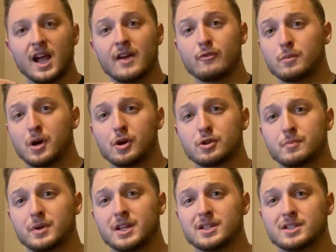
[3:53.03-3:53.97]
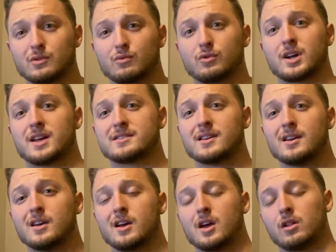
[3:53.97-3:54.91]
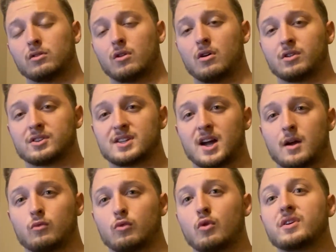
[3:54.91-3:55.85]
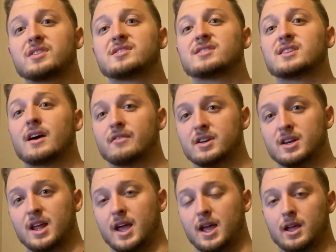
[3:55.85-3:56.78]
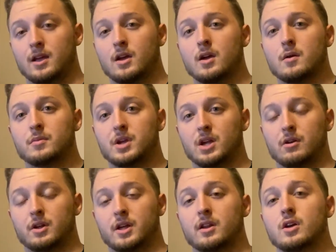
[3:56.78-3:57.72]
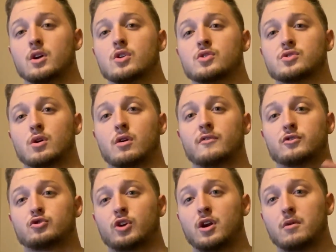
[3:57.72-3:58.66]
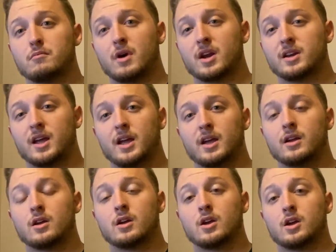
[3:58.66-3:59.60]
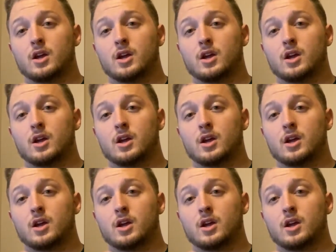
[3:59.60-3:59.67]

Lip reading: I haven't been under the PDT rule, guys, in a long time. Rolling 7-day period. So if you trade on Monday